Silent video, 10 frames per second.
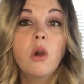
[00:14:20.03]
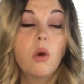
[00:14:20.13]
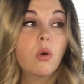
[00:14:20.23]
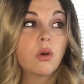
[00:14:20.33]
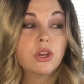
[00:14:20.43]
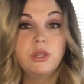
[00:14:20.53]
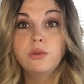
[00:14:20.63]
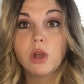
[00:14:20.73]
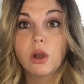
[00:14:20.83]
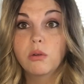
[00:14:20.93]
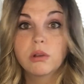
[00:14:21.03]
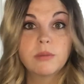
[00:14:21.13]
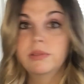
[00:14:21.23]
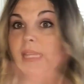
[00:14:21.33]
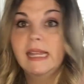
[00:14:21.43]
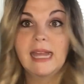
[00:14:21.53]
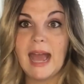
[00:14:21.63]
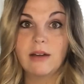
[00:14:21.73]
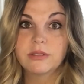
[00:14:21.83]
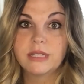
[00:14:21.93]
or you go completely
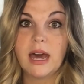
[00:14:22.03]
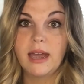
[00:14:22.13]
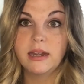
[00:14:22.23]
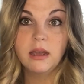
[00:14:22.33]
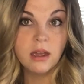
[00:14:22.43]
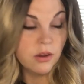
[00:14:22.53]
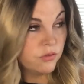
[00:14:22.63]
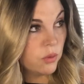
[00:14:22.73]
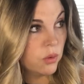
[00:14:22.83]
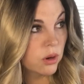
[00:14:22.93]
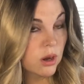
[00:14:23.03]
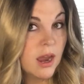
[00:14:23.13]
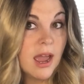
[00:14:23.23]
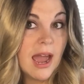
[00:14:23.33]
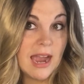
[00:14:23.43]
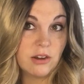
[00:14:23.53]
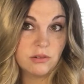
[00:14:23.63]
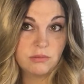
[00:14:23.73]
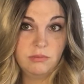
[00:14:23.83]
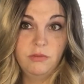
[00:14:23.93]
outside for
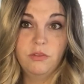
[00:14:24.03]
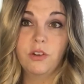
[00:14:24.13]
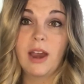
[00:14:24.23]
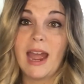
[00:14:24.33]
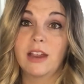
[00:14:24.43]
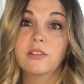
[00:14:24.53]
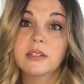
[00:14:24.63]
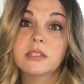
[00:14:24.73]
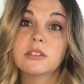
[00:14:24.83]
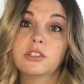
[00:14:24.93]
Hagrid's.